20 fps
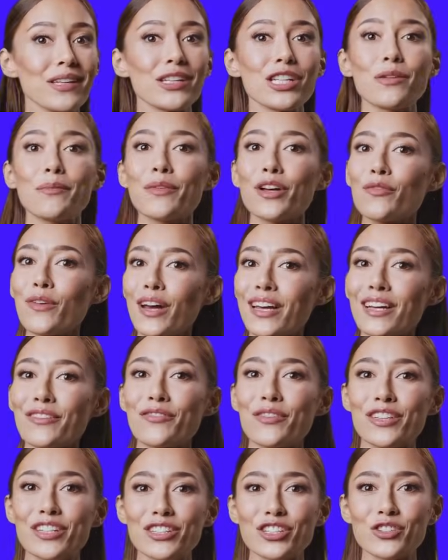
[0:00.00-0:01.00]
and be ready
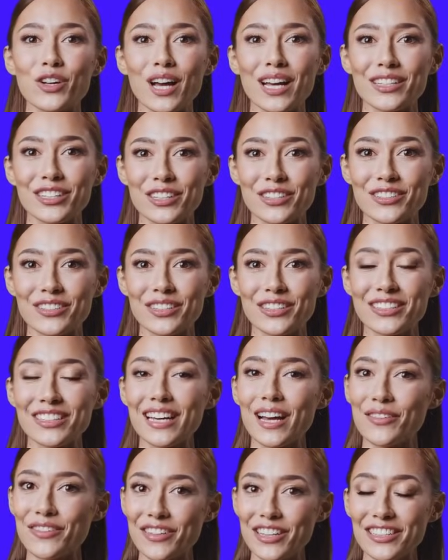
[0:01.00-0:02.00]
for distractors that
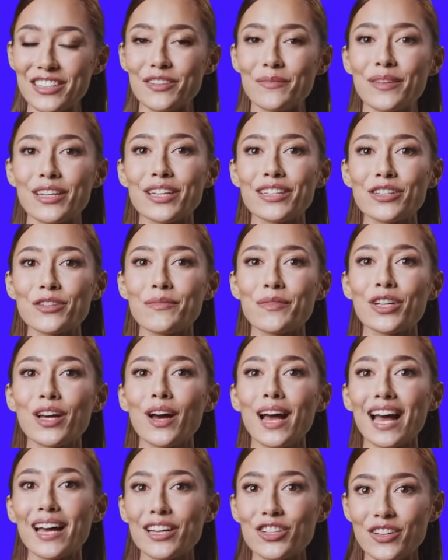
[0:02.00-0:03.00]
sound disciplined but are
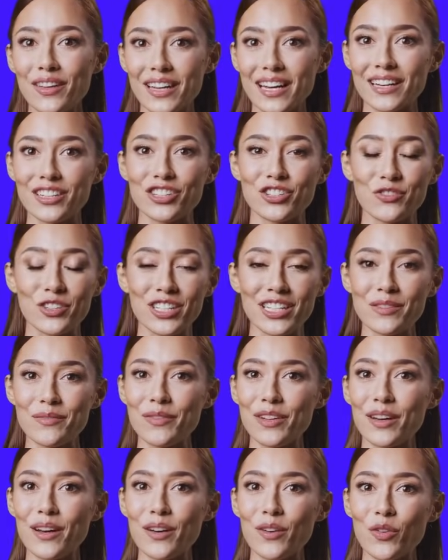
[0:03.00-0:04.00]
actually
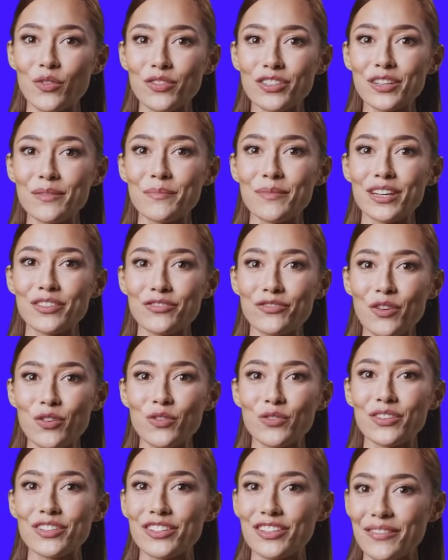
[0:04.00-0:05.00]
extreme or simply
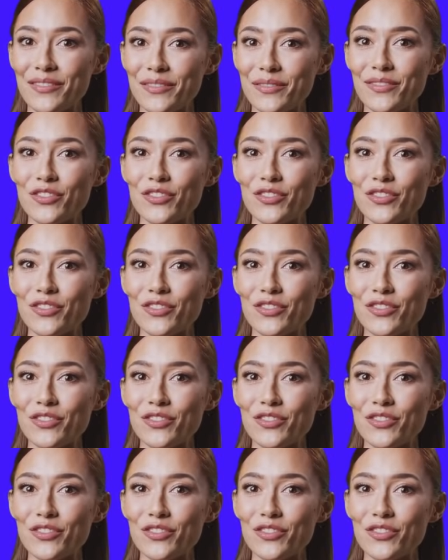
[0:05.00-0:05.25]
false.